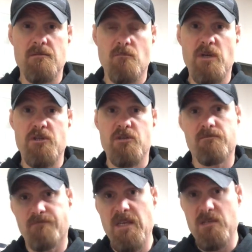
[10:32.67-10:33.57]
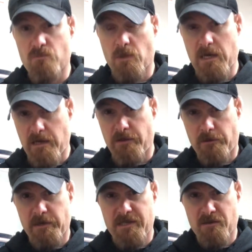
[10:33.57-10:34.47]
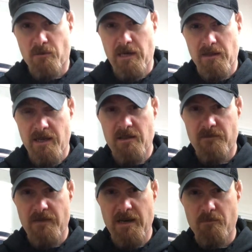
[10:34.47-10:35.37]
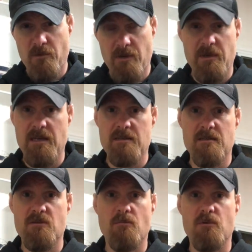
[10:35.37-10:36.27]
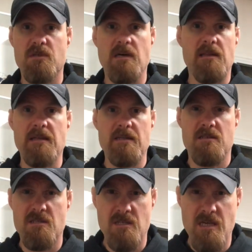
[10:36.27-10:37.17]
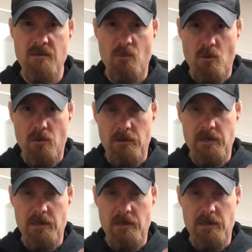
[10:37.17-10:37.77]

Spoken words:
which is another reason why I like the Fatboy, because it's almost got that steamroller.